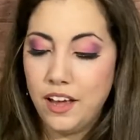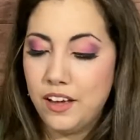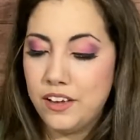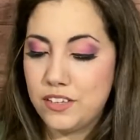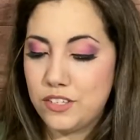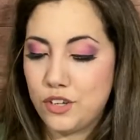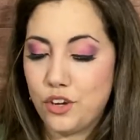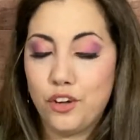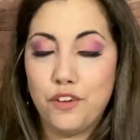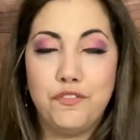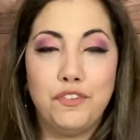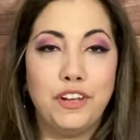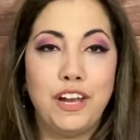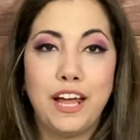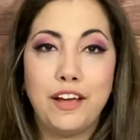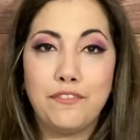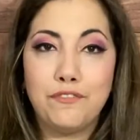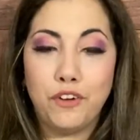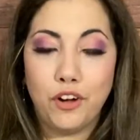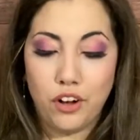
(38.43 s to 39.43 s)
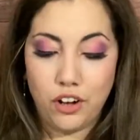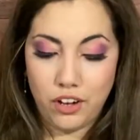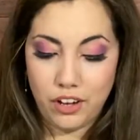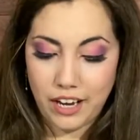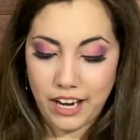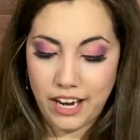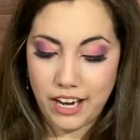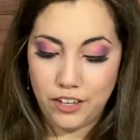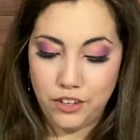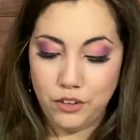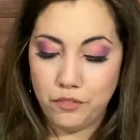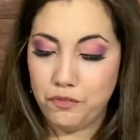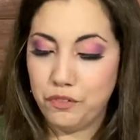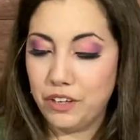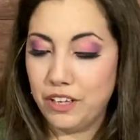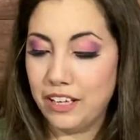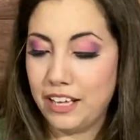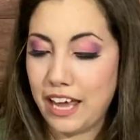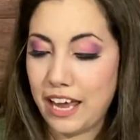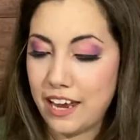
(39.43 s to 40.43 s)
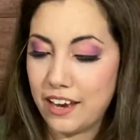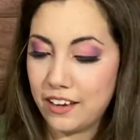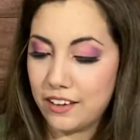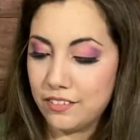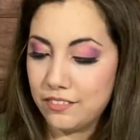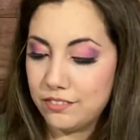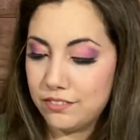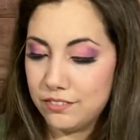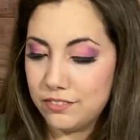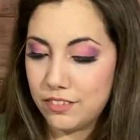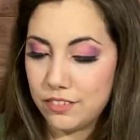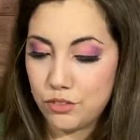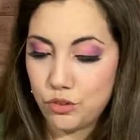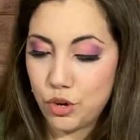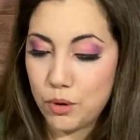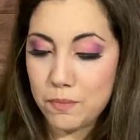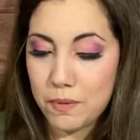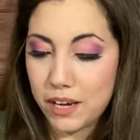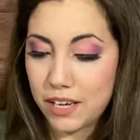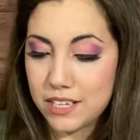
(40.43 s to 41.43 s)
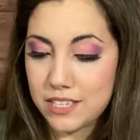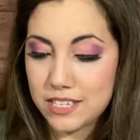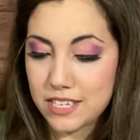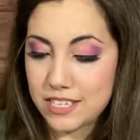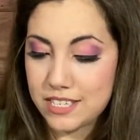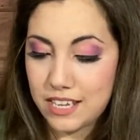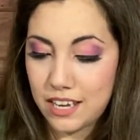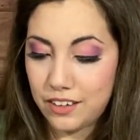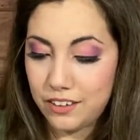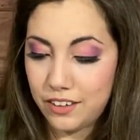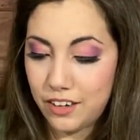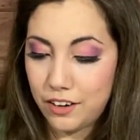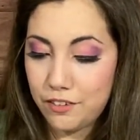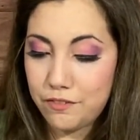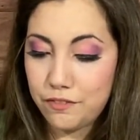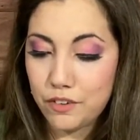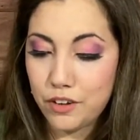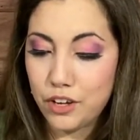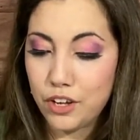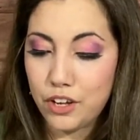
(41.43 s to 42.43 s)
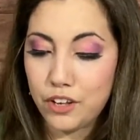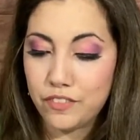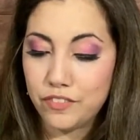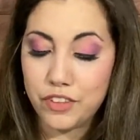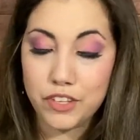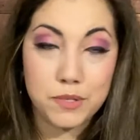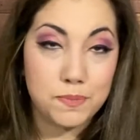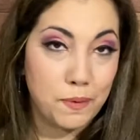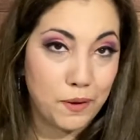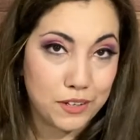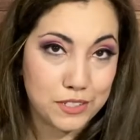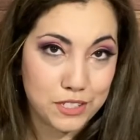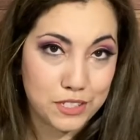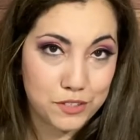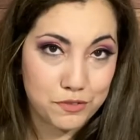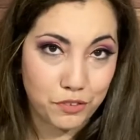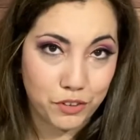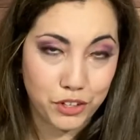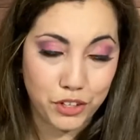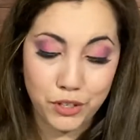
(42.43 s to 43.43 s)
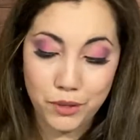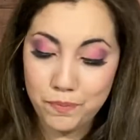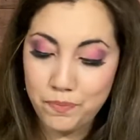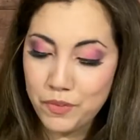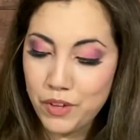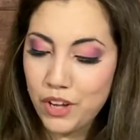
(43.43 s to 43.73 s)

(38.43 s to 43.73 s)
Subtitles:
So if you like fall and you feel like 3 months is not enough, this box is for you.